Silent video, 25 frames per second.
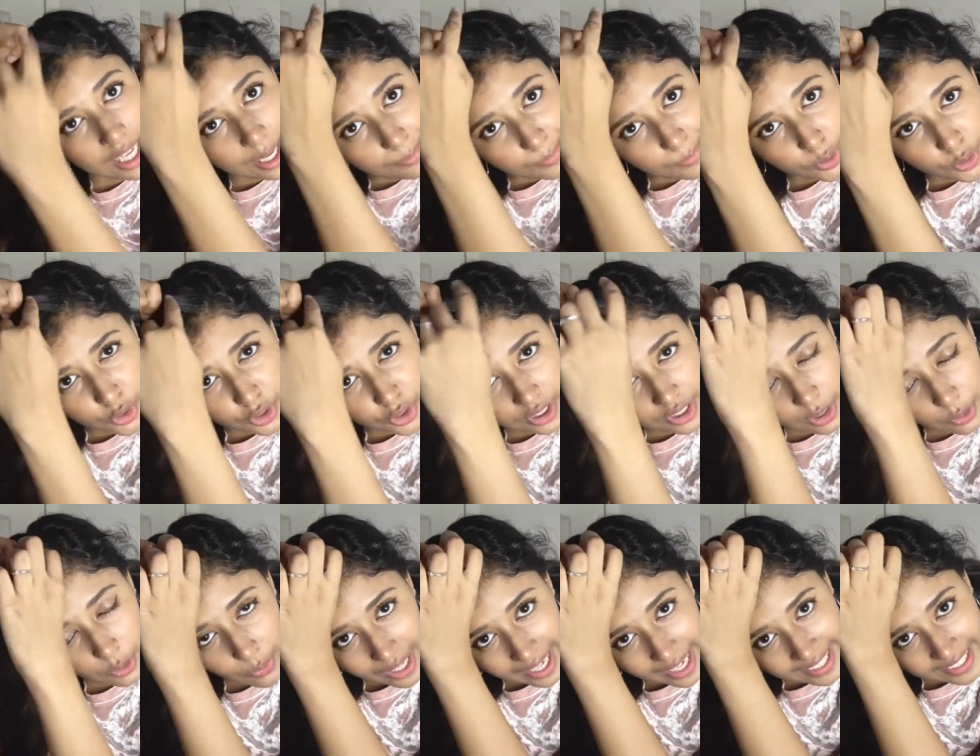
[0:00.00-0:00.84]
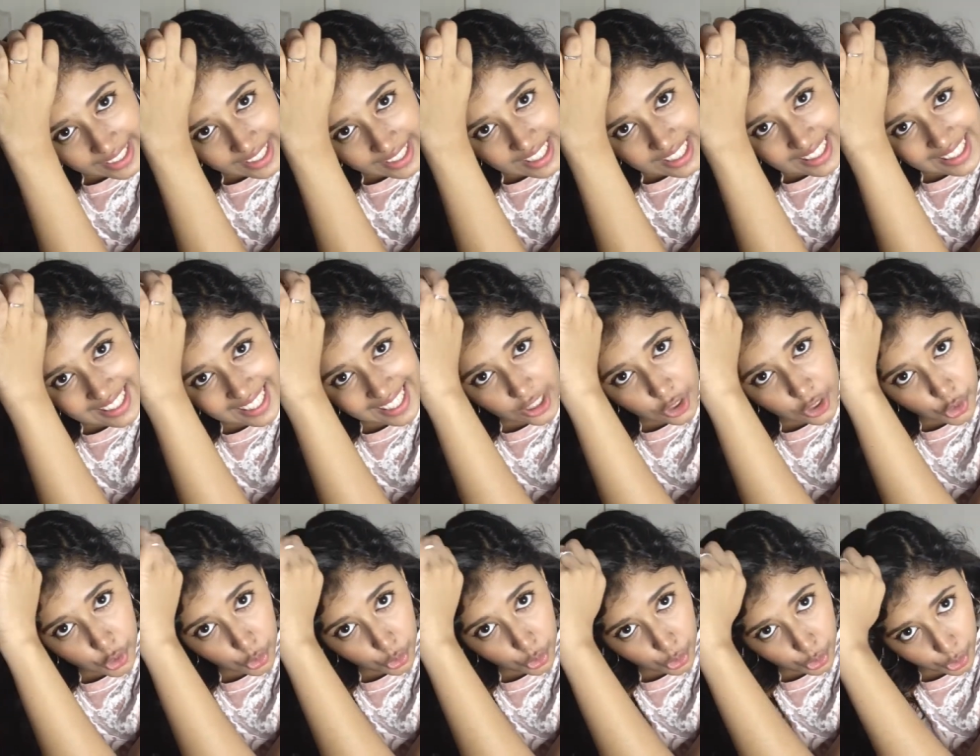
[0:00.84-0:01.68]
I'm going to divide this
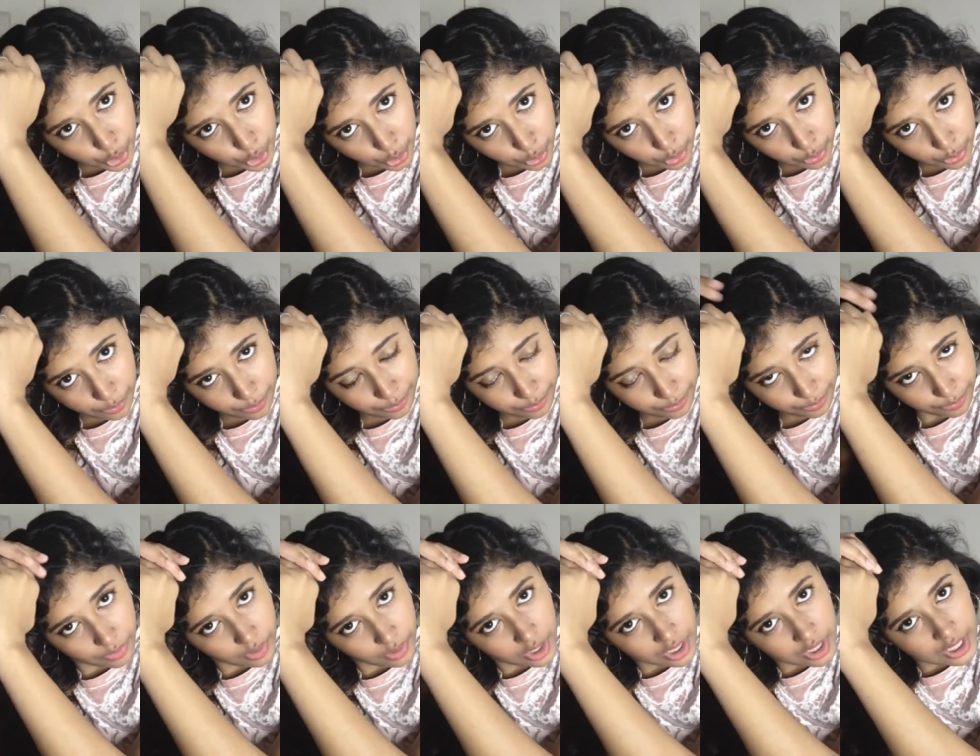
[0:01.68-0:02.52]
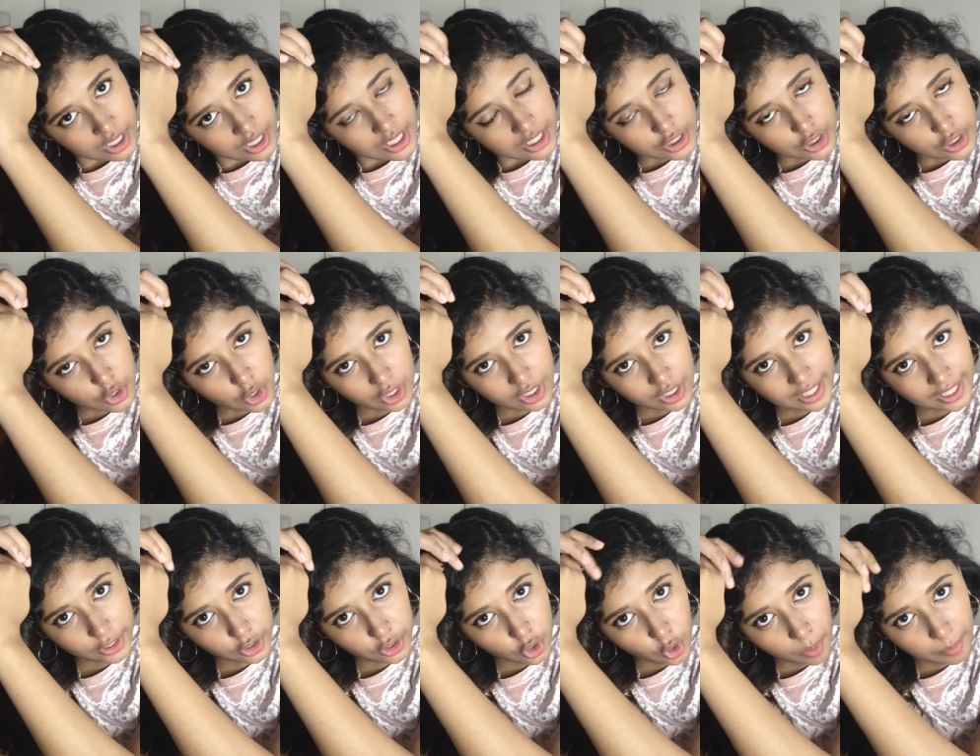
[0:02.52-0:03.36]
into two. It's not
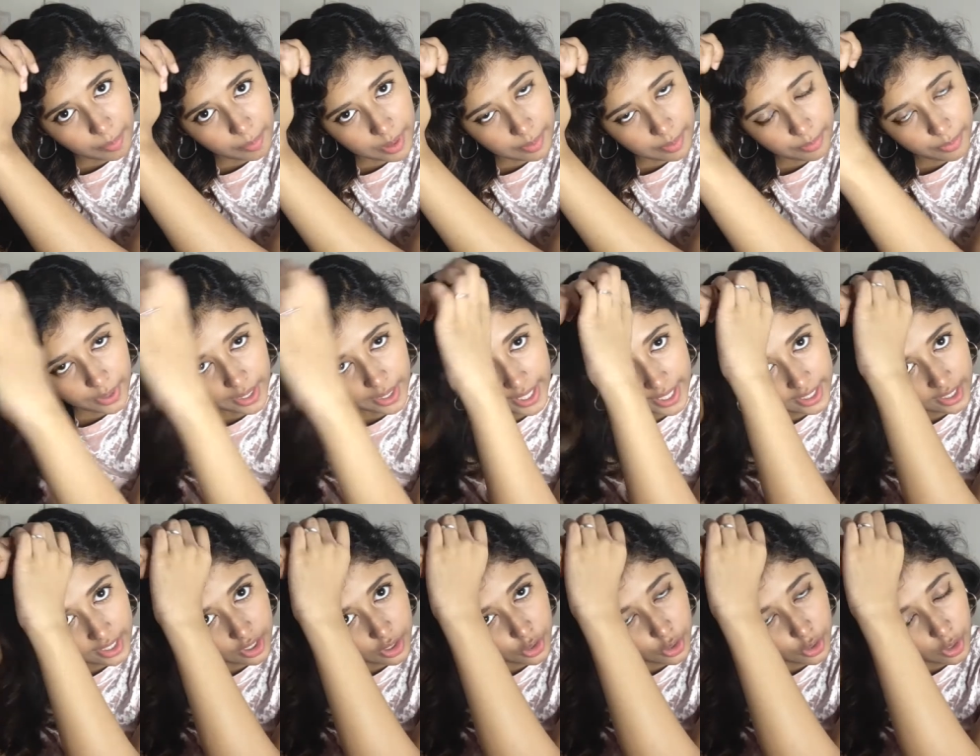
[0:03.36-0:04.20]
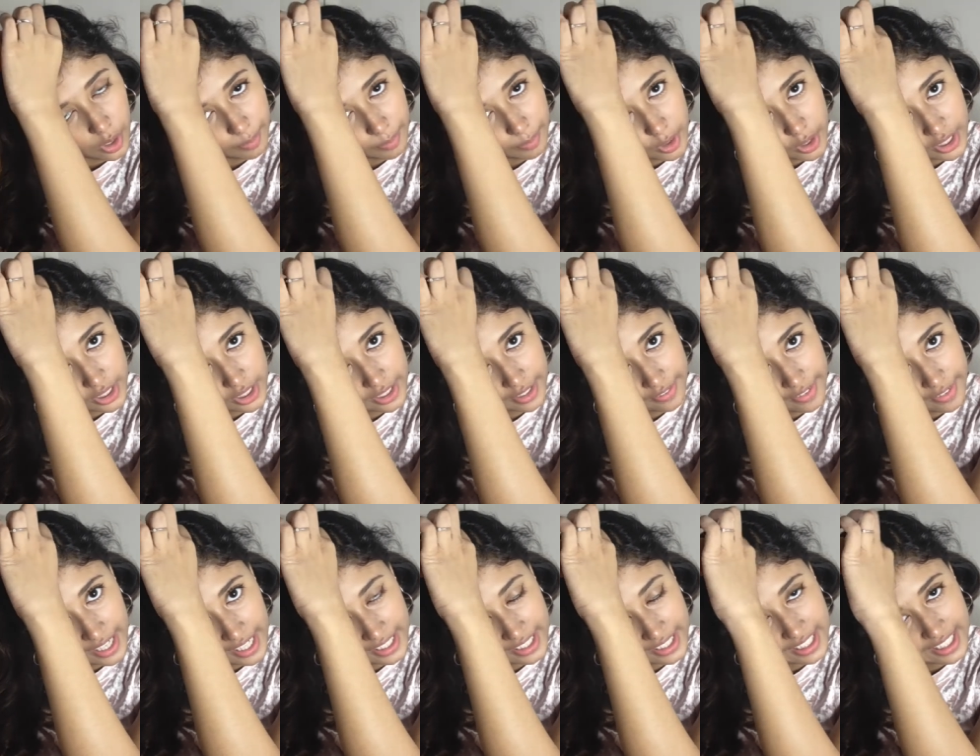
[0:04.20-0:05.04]
like normal braid, so I'm going to
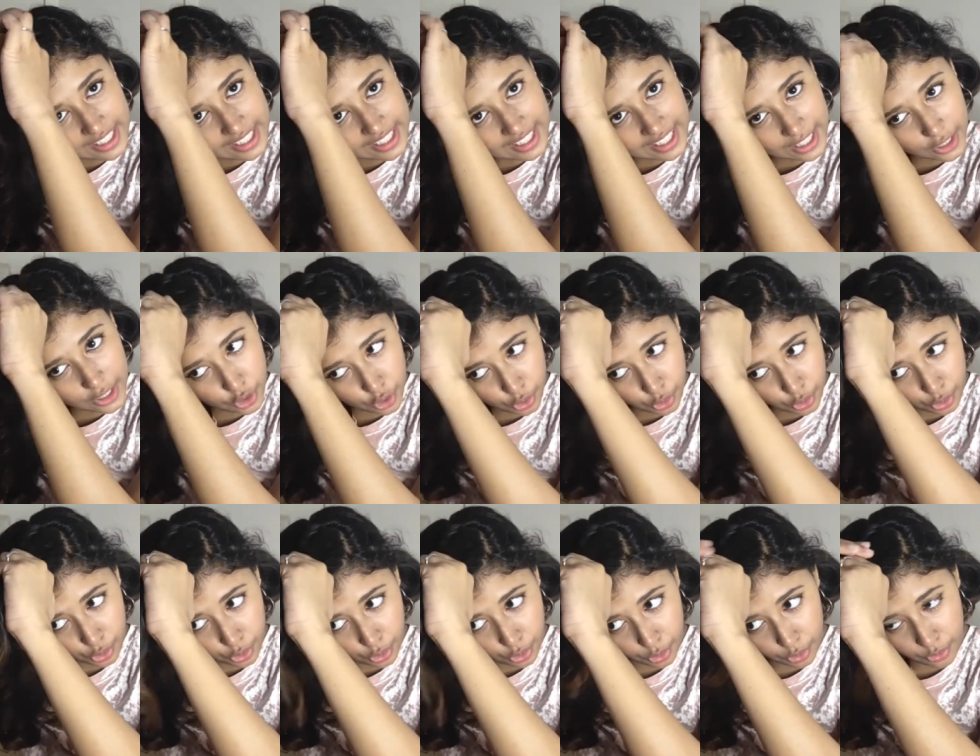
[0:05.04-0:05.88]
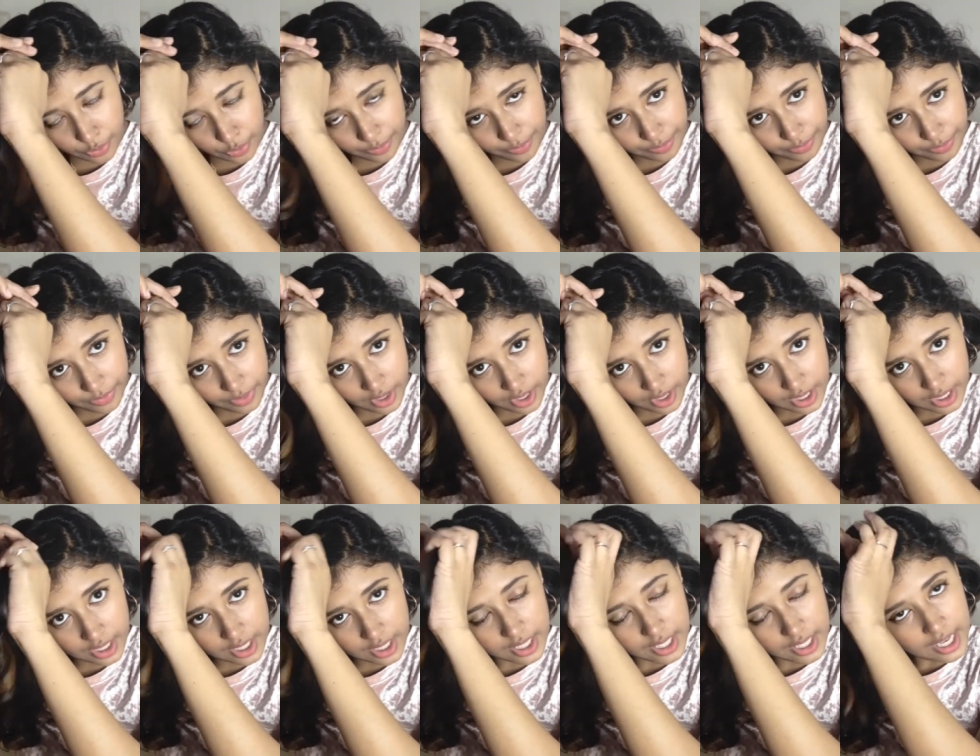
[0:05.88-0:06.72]
divide this into two,
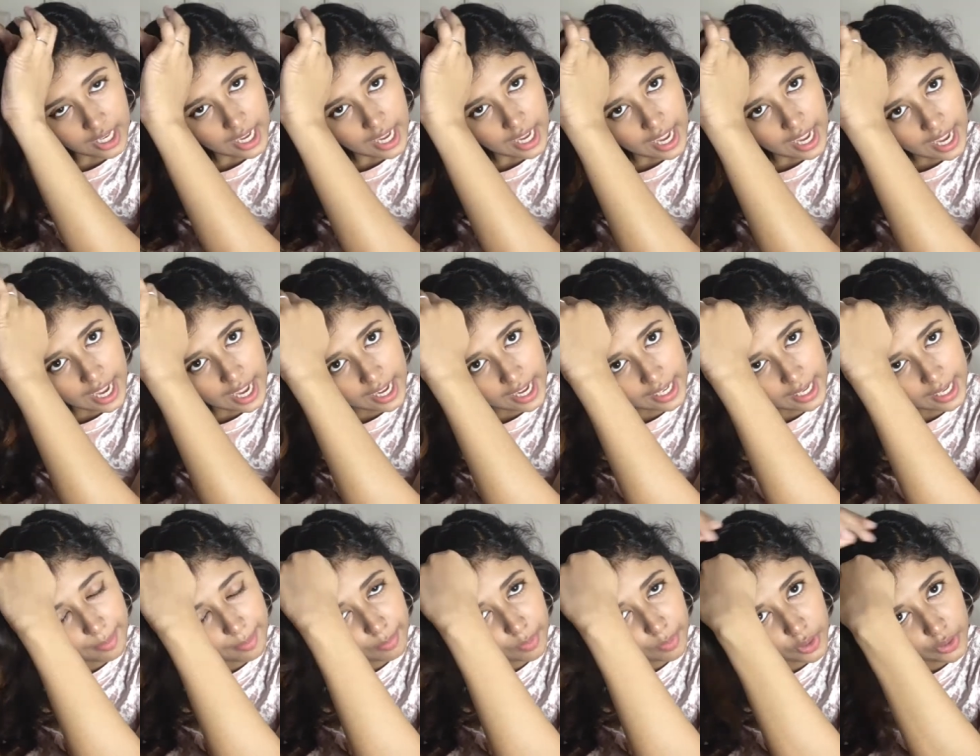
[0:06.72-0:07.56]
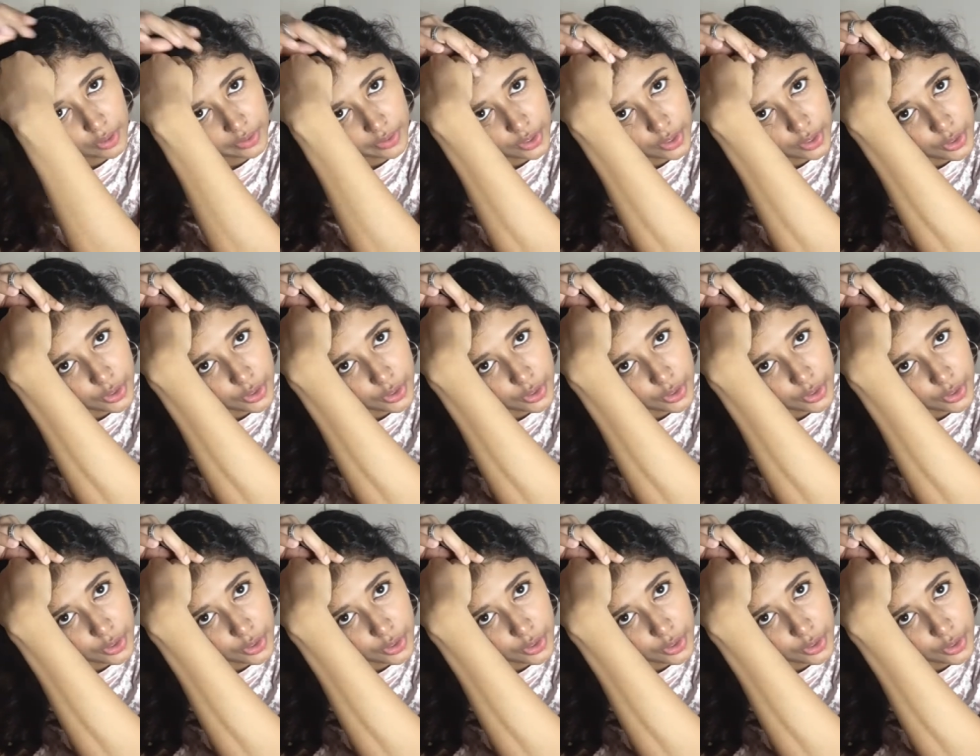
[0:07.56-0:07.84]
and I'm going to